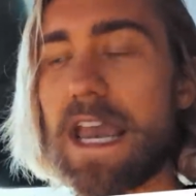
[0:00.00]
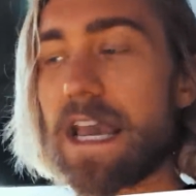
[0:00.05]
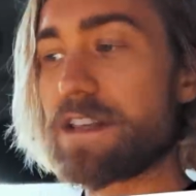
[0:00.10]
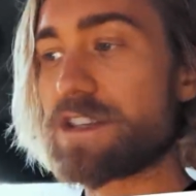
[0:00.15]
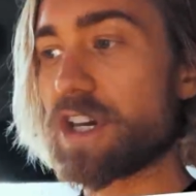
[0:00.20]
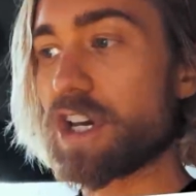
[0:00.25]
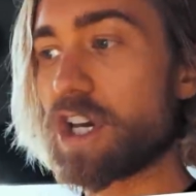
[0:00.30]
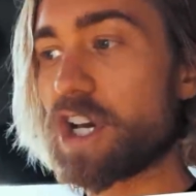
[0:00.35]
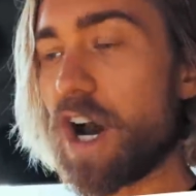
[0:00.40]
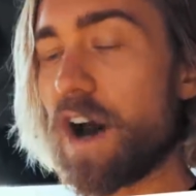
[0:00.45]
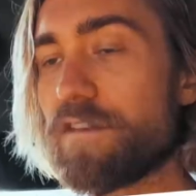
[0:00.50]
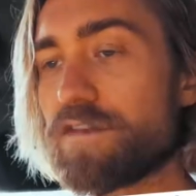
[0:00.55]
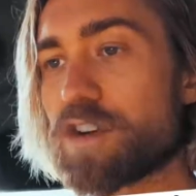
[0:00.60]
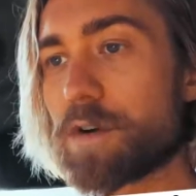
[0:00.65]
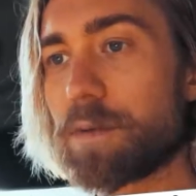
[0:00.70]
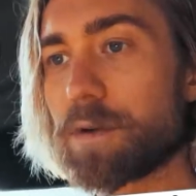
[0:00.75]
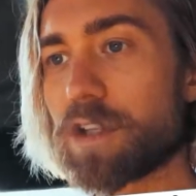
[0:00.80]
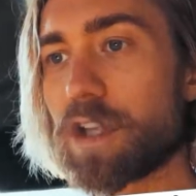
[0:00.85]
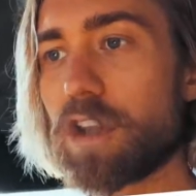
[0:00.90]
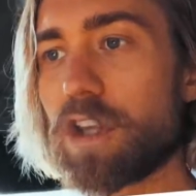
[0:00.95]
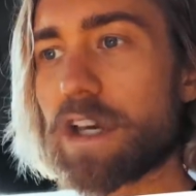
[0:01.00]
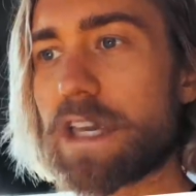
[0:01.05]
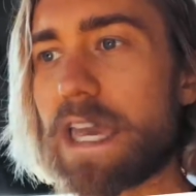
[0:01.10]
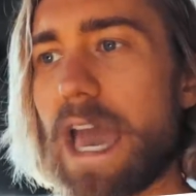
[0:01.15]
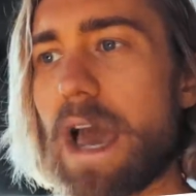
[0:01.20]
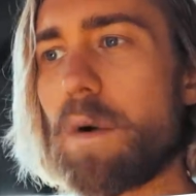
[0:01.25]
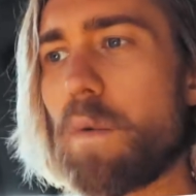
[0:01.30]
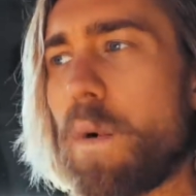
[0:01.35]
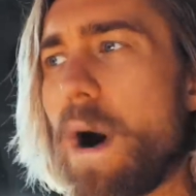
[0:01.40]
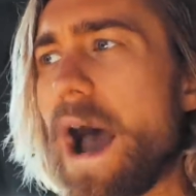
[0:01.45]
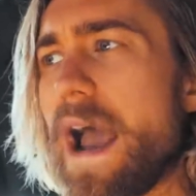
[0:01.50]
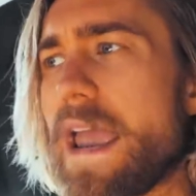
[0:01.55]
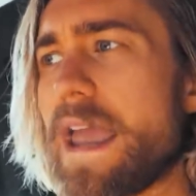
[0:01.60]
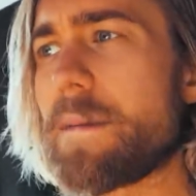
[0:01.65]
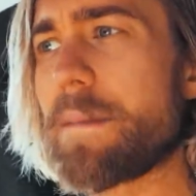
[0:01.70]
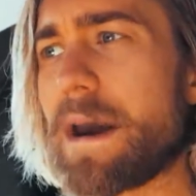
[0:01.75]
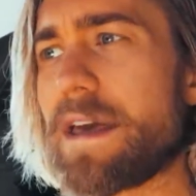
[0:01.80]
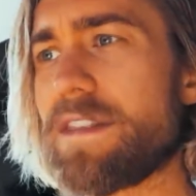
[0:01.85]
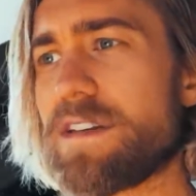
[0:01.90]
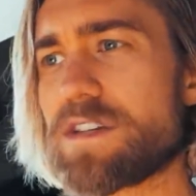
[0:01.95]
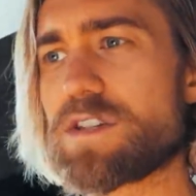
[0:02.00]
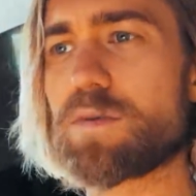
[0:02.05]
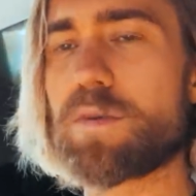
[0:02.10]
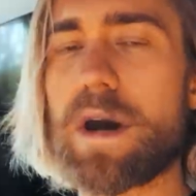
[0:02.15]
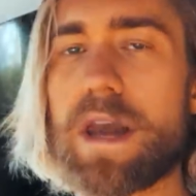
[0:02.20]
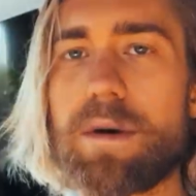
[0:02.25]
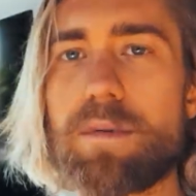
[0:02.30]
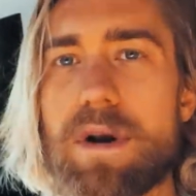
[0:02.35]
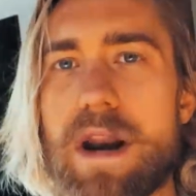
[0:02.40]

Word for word: It's uncomfortable to look at, why am I this way?